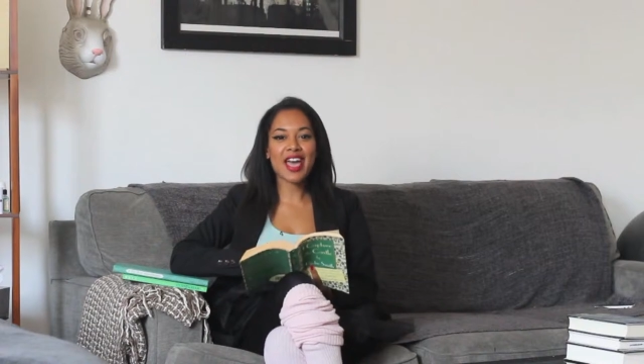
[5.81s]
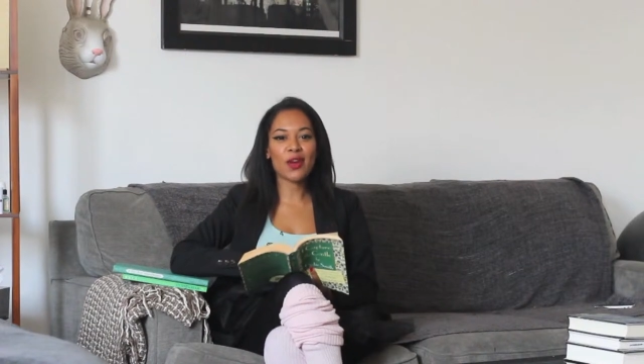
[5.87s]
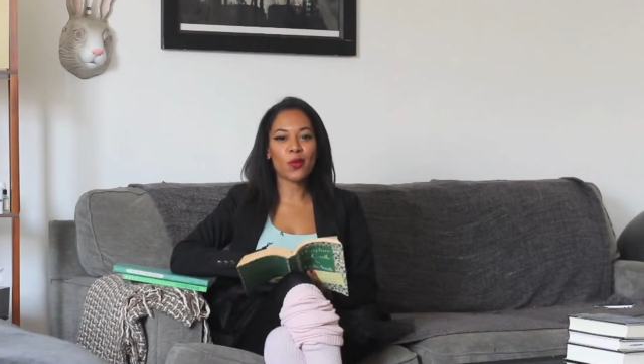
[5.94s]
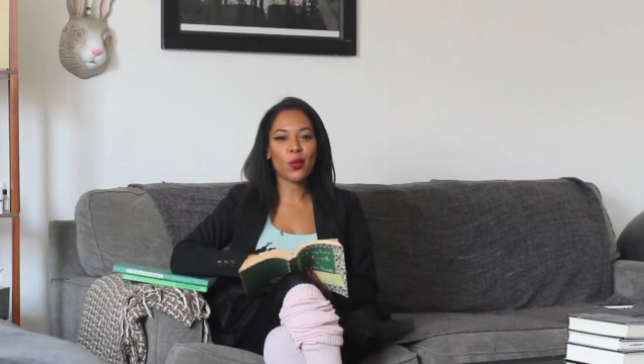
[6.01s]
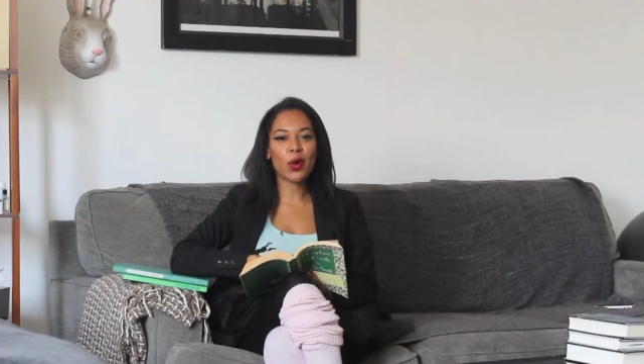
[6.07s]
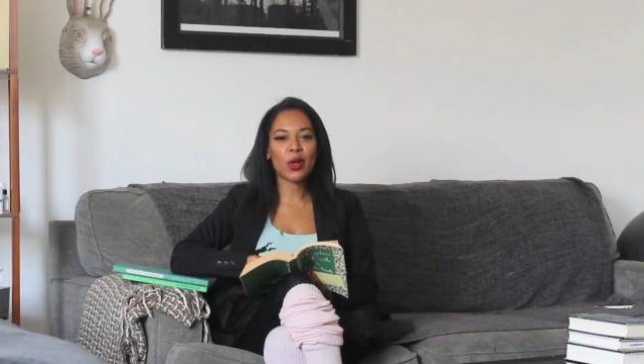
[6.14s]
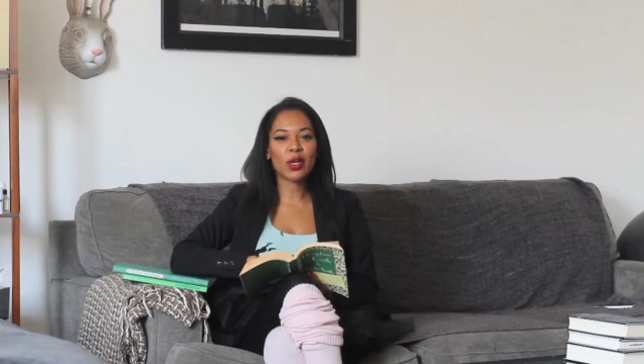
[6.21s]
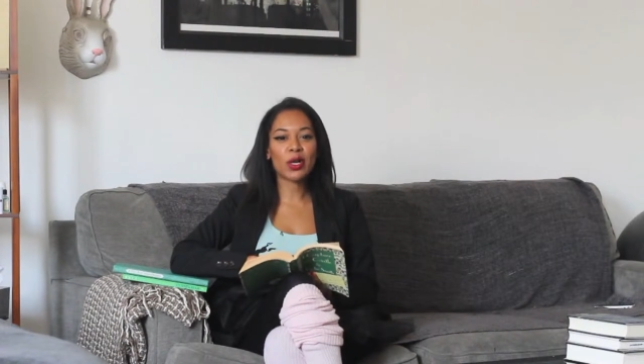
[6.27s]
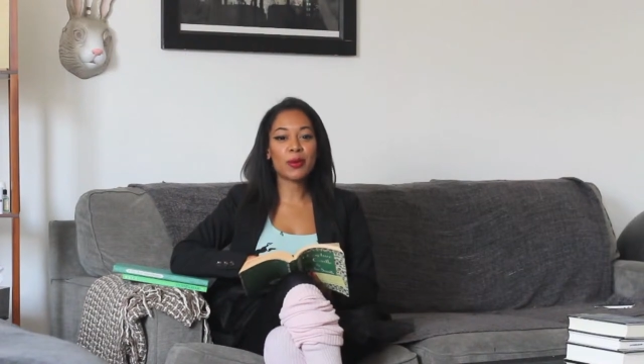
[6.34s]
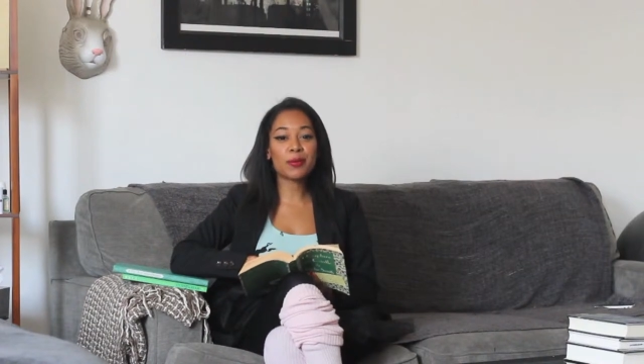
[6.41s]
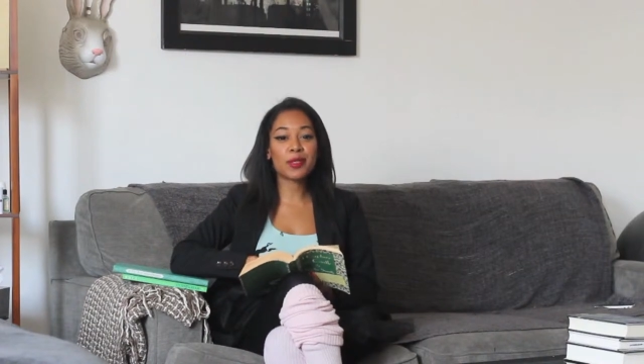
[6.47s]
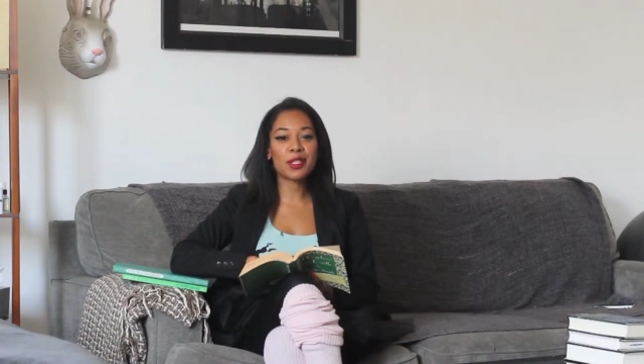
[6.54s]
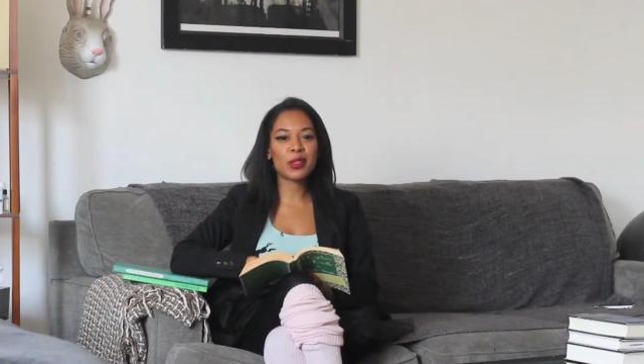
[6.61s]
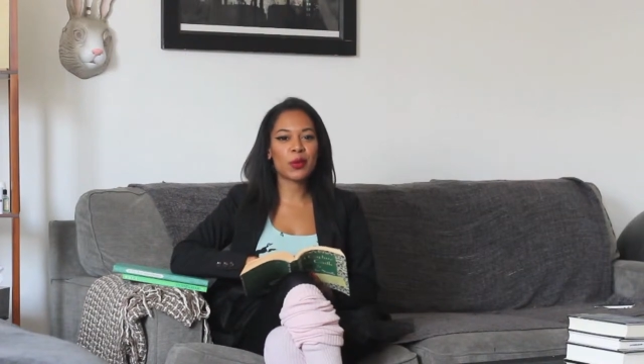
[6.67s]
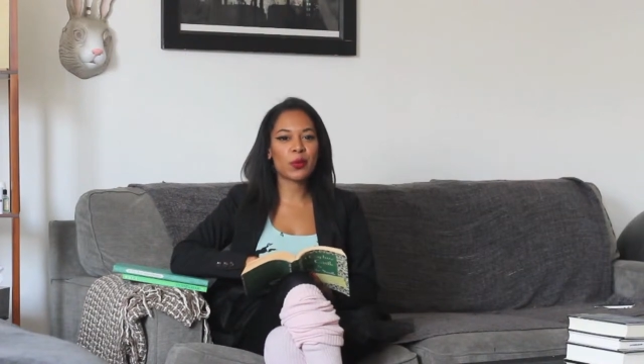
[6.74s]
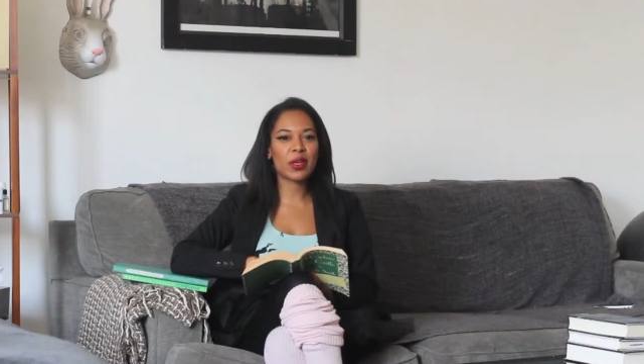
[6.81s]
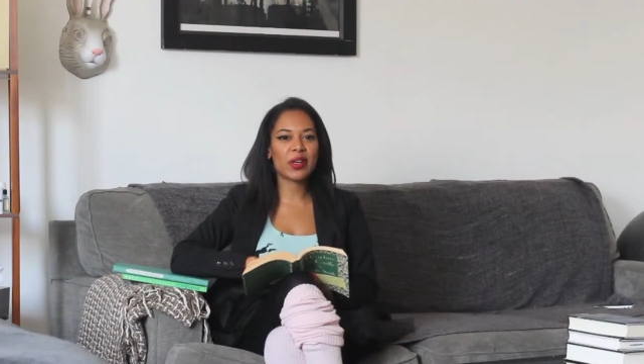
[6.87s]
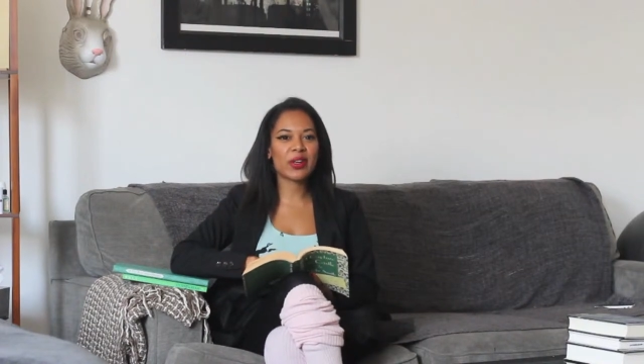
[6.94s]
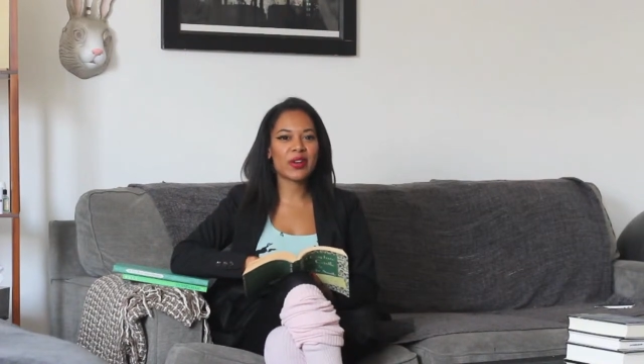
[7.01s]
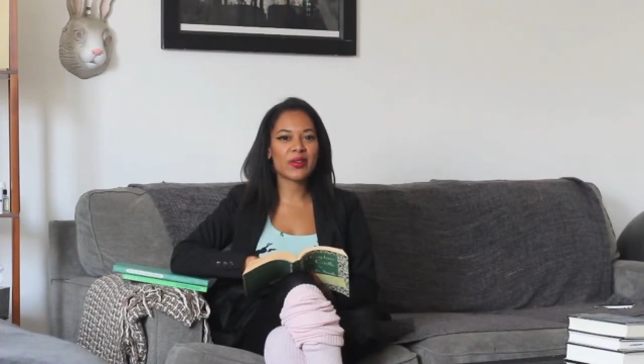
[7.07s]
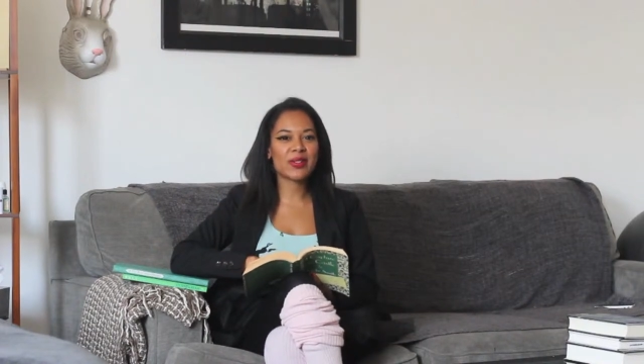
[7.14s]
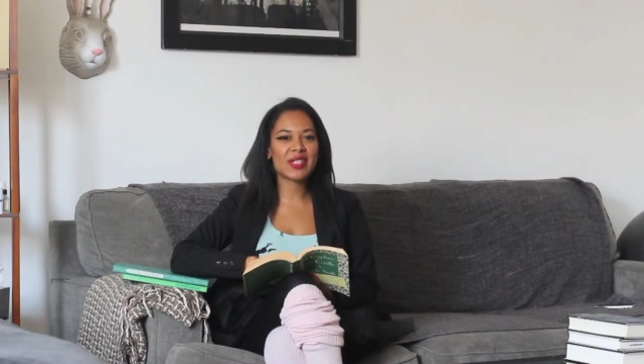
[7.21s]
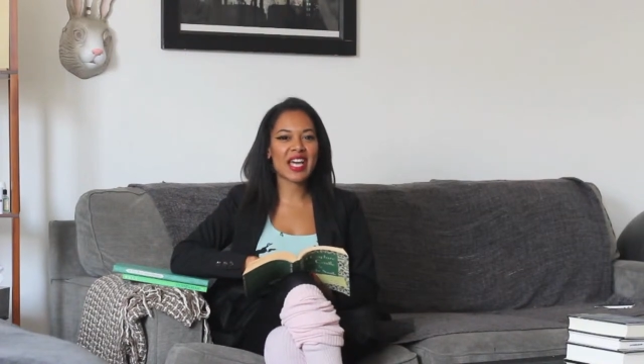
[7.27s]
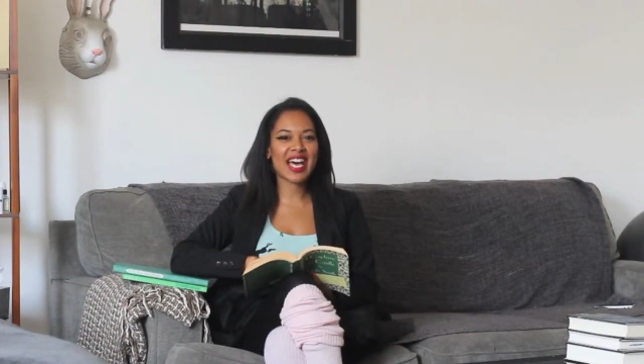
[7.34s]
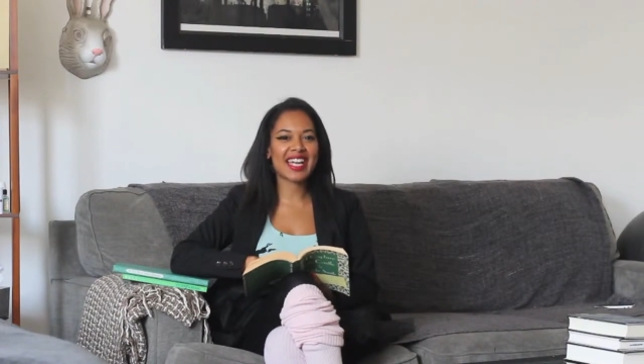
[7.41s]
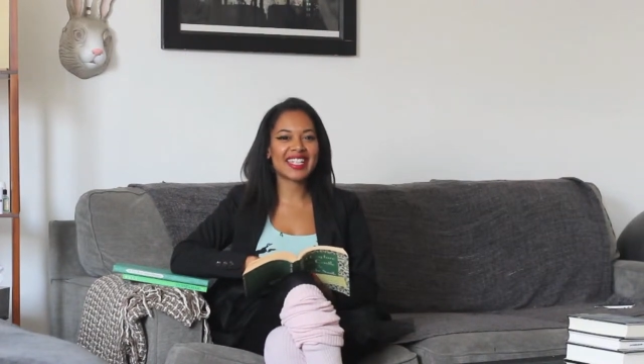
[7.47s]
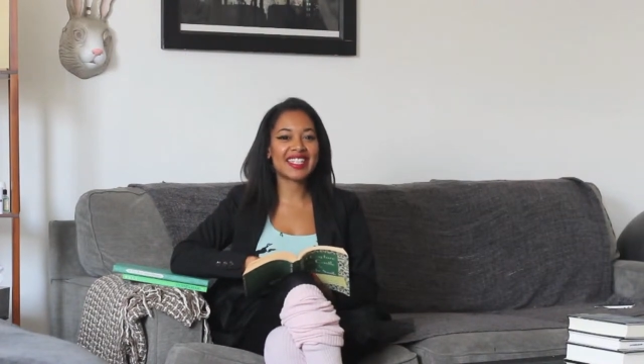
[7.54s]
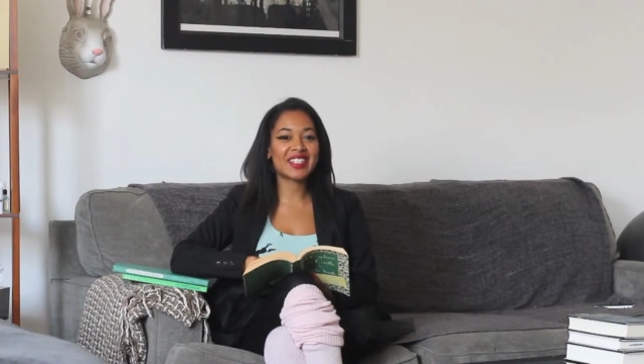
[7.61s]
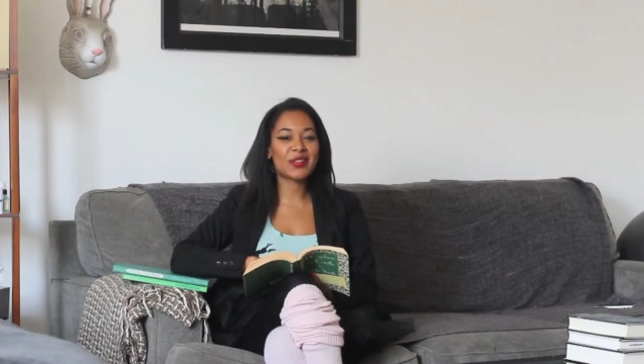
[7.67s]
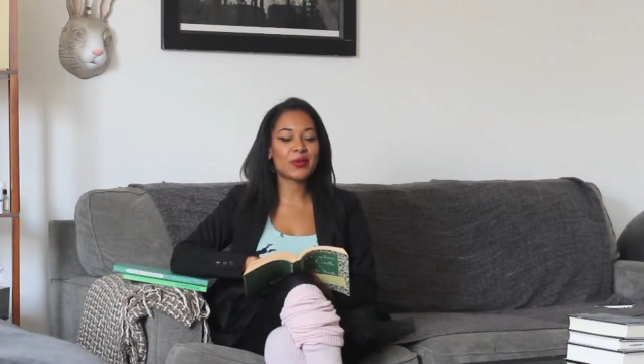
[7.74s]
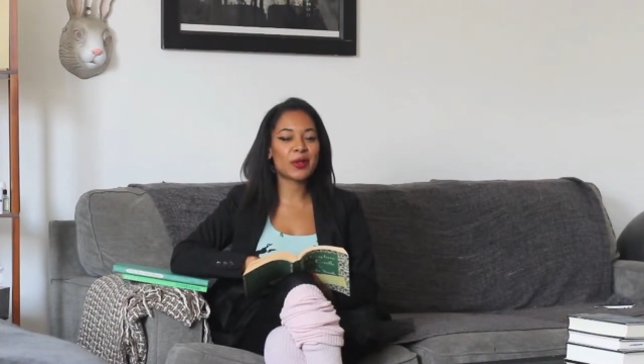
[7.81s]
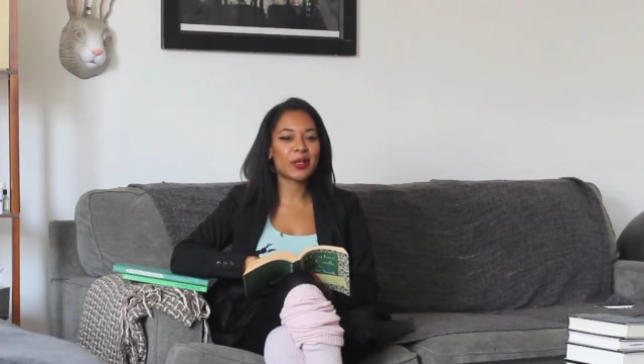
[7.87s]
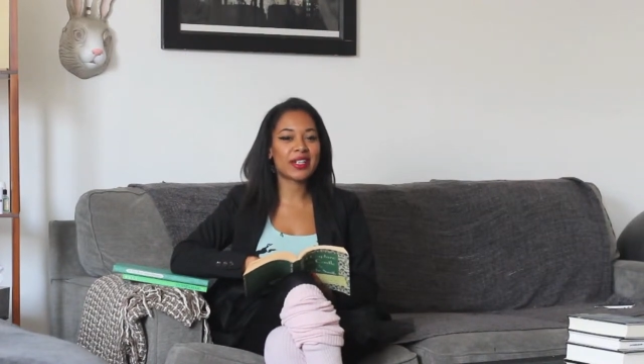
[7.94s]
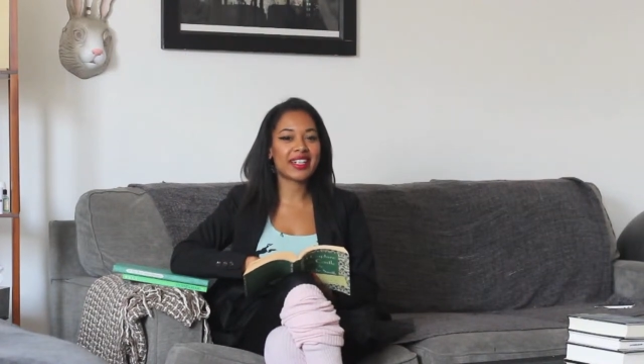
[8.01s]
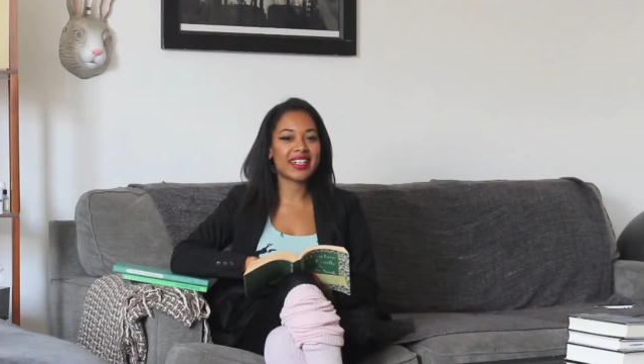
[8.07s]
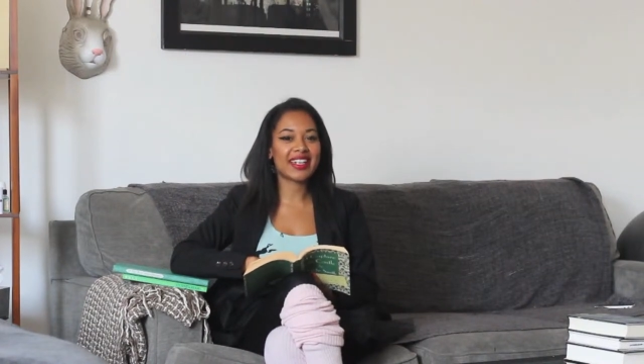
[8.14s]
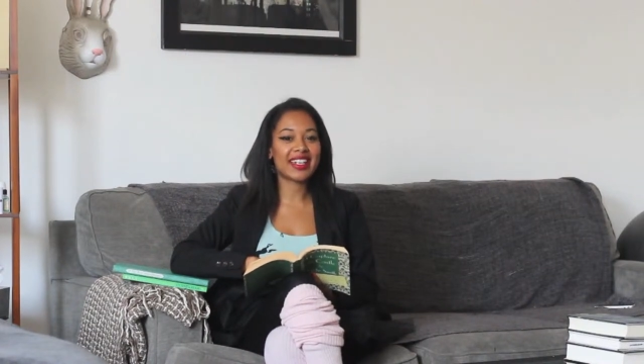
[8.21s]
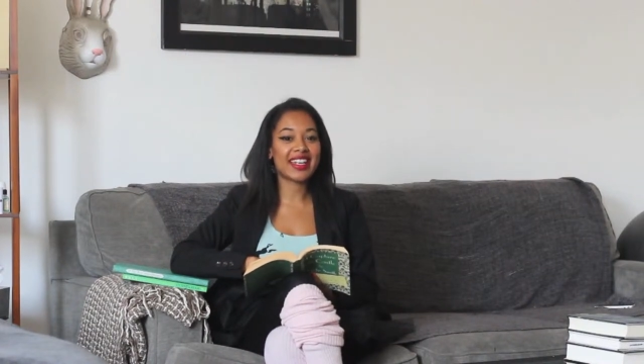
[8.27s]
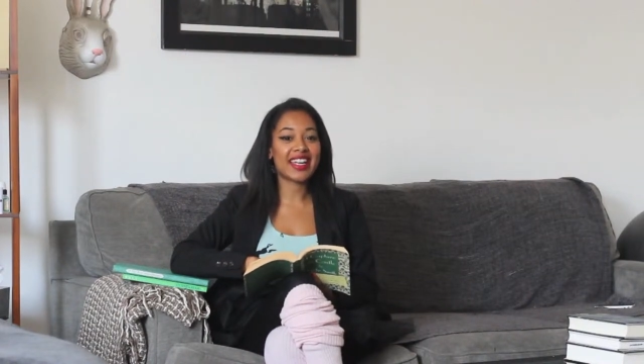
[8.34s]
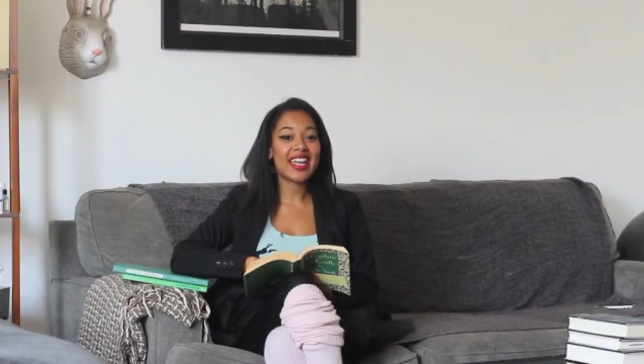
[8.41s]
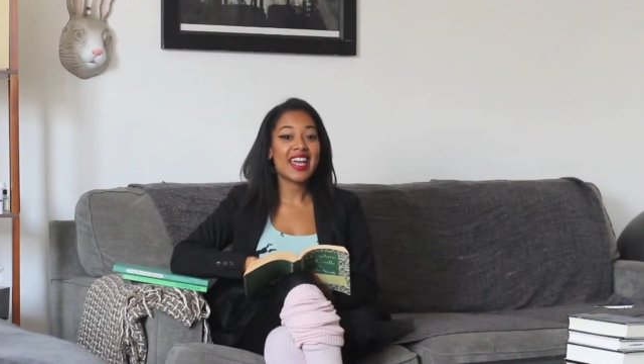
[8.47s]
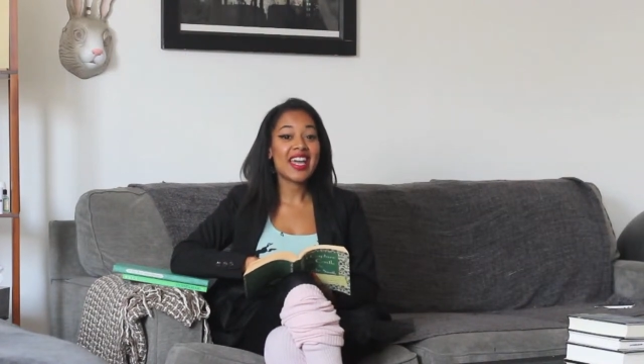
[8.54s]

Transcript: and welcome to The Weirdo's Guide to Word Eating,